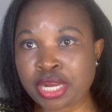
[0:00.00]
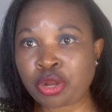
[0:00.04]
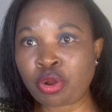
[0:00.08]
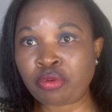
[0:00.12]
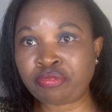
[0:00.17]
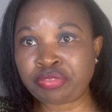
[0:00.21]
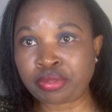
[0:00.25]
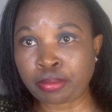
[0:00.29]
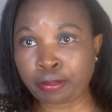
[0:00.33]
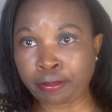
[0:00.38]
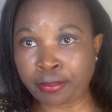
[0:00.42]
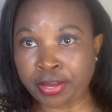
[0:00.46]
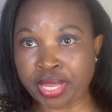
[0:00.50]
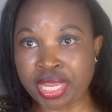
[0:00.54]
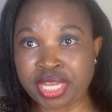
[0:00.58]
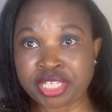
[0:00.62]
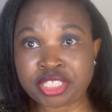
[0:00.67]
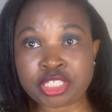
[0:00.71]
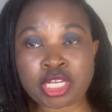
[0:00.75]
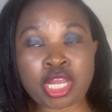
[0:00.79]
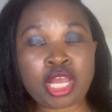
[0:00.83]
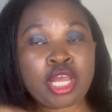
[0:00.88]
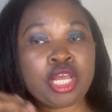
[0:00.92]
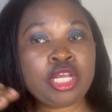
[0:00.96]
of the page
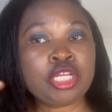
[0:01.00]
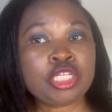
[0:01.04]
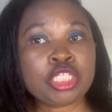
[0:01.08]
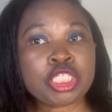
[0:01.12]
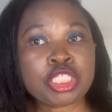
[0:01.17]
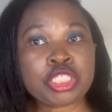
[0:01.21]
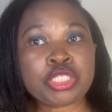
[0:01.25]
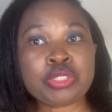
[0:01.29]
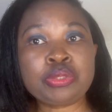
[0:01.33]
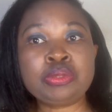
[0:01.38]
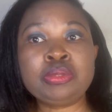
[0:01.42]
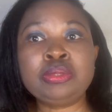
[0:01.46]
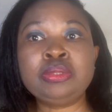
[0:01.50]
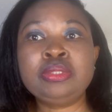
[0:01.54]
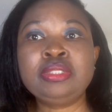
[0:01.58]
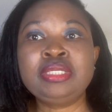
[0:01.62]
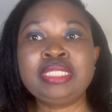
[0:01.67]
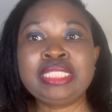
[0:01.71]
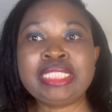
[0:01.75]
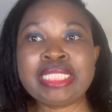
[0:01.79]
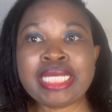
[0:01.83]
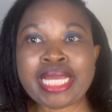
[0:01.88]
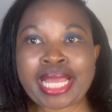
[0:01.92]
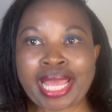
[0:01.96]
to
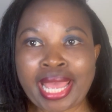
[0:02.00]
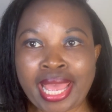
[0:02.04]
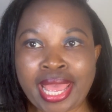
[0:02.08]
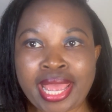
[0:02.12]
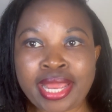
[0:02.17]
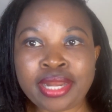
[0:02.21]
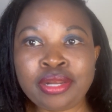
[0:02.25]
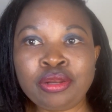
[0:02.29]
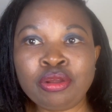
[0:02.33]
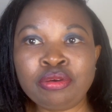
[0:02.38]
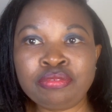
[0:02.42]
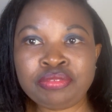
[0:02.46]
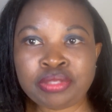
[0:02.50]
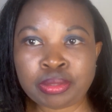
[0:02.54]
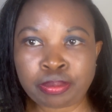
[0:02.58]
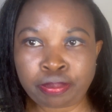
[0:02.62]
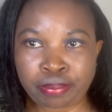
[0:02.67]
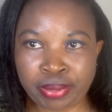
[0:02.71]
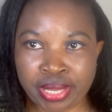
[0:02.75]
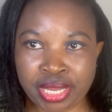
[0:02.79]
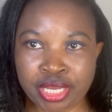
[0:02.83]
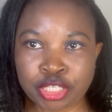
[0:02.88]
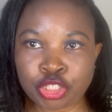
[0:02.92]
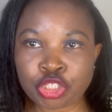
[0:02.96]
the end of the
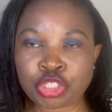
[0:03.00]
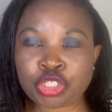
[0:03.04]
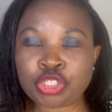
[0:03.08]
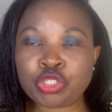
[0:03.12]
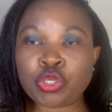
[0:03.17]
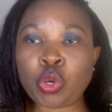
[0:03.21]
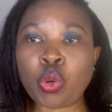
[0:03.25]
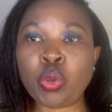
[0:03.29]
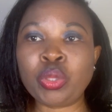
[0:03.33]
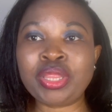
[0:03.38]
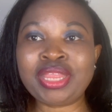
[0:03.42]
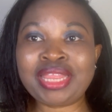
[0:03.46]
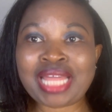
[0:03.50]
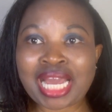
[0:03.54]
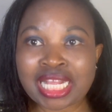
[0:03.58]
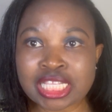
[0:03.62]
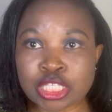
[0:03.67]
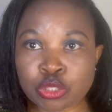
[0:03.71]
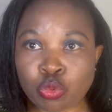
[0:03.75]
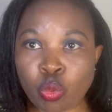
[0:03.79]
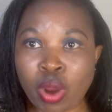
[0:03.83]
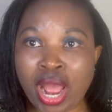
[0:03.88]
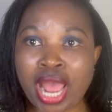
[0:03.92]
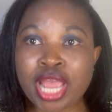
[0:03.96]
page. So
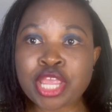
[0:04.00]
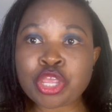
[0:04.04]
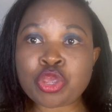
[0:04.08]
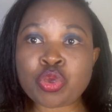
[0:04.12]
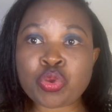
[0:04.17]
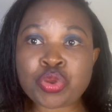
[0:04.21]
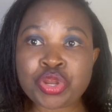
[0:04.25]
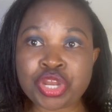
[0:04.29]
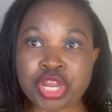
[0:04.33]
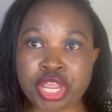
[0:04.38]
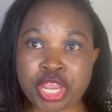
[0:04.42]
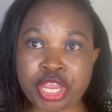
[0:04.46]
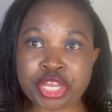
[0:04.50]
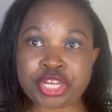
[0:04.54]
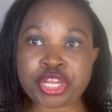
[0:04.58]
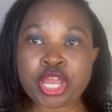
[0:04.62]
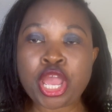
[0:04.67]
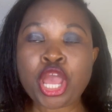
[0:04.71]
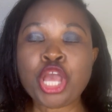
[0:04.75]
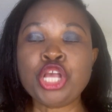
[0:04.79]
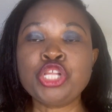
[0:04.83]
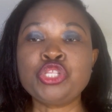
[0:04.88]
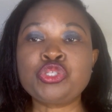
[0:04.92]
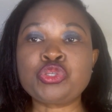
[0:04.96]
that's why you need
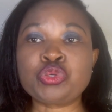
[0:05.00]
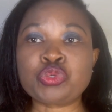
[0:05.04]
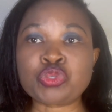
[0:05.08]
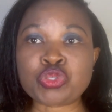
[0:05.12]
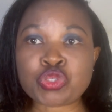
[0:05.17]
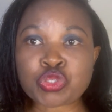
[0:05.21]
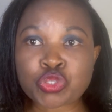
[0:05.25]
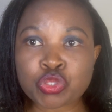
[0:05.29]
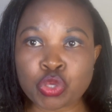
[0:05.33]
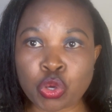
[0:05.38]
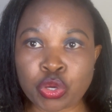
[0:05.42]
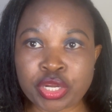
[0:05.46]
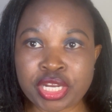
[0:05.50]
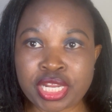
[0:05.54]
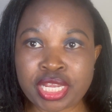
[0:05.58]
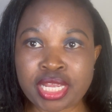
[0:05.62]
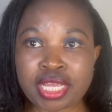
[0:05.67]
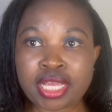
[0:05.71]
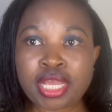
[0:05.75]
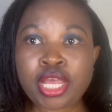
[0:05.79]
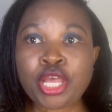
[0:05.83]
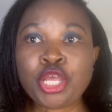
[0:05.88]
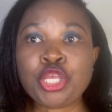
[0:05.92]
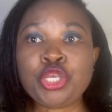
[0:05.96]
to
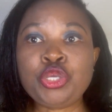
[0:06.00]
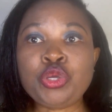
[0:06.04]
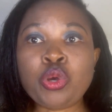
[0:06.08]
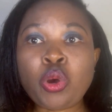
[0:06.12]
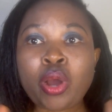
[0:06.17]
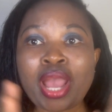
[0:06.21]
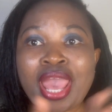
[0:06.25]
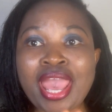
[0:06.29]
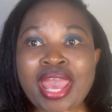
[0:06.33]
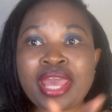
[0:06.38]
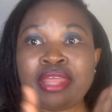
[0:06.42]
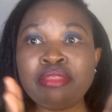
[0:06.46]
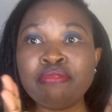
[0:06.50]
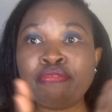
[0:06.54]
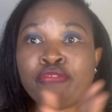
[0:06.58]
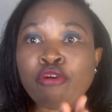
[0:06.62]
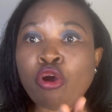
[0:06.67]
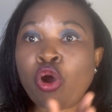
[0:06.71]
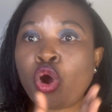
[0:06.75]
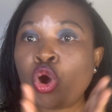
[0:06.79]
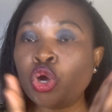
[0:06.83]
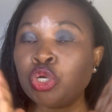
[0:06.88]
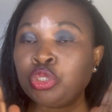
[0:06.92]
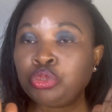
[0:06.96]
study your
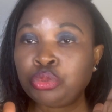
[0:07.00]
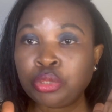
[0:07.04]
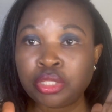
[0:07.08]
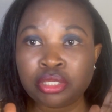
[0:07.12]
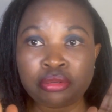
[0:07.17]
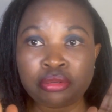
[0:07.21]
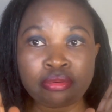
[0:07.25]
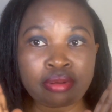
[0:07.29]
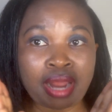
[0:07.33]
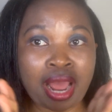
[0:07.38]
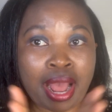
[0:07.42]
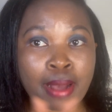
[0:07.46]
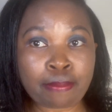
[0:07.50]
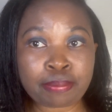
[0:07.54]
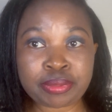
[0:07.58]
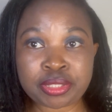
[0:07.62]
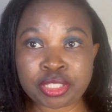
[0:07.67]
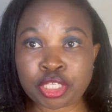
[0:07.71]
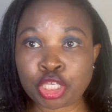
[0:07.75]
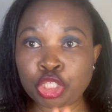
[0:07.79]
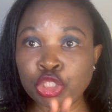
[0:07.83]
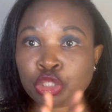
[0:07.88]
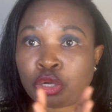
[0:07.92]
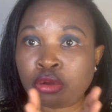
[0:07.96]
N400
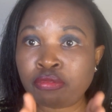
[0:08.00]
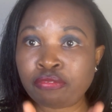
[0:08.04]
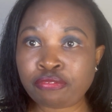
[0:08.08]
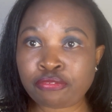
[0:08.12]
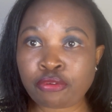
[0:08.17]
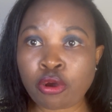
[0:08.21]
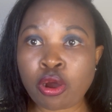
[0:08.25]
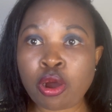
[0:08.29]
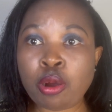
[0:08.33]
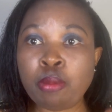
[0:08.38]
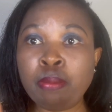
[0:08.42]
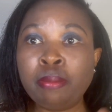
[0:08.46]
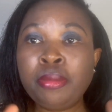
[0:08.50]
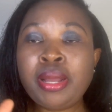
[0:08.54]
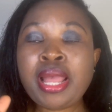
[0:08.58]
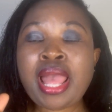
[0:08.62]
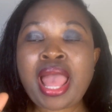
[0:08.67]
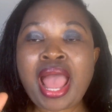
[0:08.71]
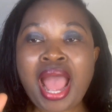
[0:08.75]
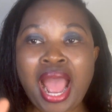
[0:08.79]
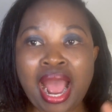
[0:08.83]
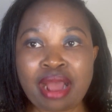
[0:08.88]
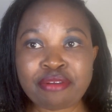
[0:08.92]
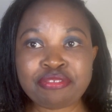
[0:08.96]
application form
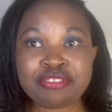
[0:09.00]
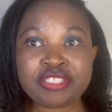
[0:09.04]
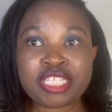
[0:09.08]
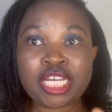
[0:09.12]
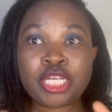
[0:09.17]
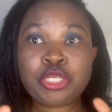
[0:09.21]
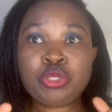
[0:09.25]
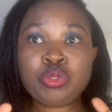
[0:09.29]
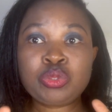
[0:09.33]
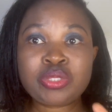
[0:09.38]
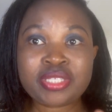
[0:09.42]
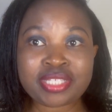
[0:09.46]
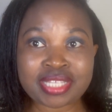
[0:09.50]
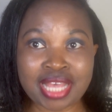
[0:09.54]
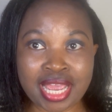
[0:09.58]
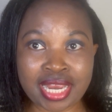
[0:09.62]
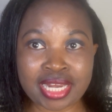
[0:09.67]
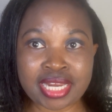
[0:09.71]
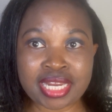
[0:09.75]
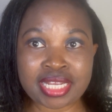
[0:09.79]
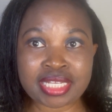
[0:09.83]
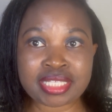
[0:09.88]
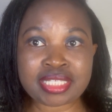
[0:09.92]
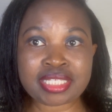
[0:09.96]
after you send
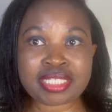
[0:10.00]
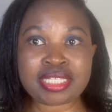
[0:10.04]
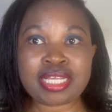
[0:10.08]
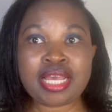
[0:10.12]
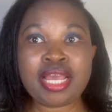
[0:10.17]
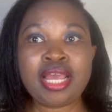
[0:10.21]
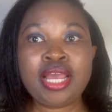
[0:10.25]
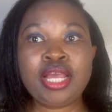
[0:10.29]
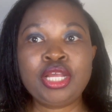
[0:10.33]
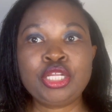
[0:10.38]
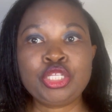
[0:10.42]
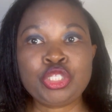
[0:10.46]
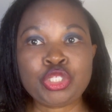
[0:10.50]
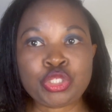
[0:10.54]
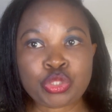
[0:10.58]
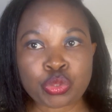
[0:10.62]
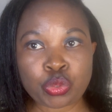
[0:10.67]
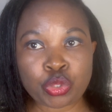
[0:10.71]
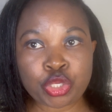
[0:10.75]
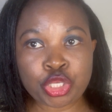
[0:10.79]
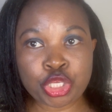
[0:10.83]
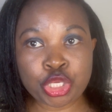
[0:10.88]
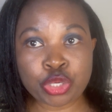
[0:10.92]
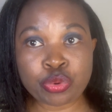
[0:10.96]
it to
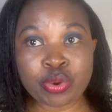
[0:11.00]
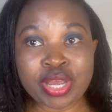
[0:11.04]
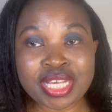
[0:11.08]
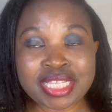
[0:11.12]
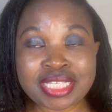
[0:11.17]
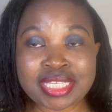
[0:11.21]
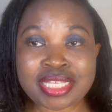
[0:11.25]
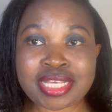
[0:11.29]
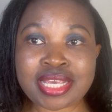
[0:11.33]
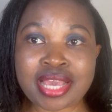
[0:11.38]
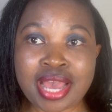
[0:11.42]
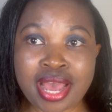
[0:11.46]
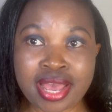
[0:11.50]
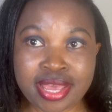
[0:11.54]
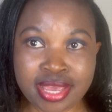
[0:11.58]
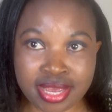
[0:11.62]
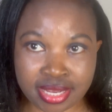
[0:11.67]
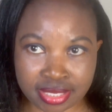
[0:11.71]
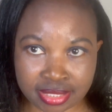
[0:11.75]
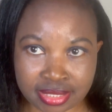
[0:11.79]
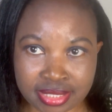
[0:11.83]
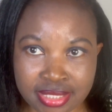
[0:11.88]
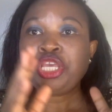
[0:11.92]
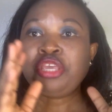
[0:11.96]

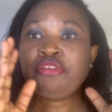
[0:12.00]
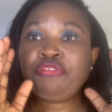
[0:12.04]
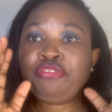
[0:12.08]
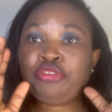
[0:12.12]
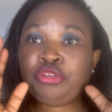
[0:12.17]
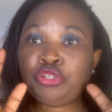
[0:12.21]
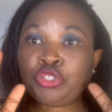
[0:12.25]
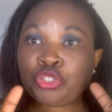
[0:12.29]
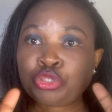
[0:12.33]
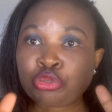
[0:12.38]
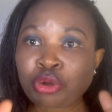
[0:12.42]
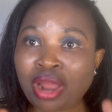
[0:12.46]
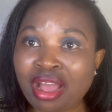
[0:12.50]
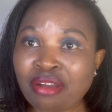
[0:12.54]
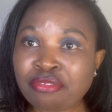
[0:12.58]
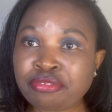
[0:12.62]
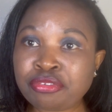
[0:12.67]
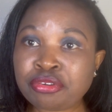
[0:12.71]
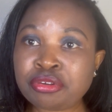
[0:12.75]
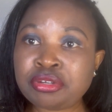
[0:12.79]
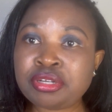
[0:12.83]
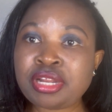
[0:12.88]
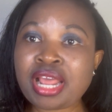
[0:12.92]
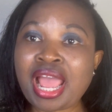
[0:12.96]
USCIS. If you
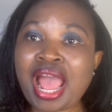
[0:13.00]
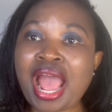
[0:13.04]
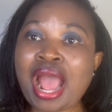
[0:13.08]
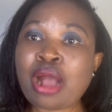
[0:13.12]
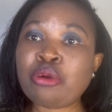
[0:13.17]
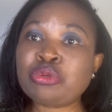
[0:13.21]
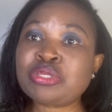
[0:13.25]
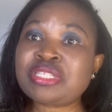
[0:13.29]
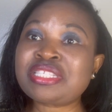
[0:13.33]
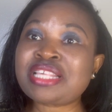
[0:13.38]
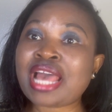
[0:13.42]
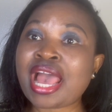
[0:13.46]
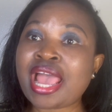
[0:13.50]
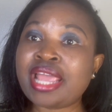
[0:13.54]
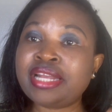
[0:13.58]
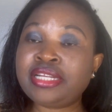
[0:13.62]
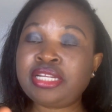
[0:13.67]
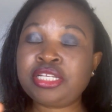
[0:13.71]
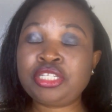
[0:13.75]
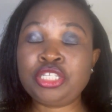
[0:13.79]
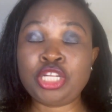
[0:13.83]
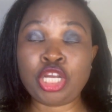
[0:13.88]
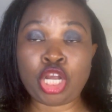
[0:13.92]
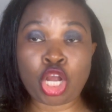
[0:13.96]
traveled
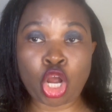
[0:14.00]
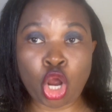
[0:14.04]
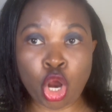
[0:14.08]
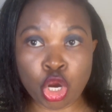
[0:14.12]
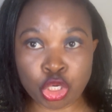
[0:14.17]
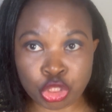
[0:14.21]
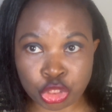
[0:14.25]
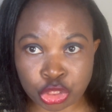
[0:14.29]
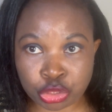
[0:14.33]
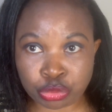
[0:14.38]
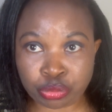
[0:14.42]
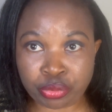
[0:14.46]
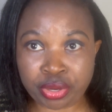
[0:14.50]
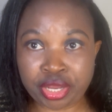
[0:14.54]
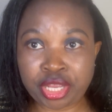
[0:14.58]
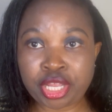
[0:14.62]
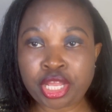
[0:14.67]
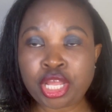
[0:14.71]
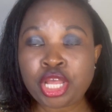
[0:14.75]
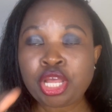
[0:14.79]
outside the country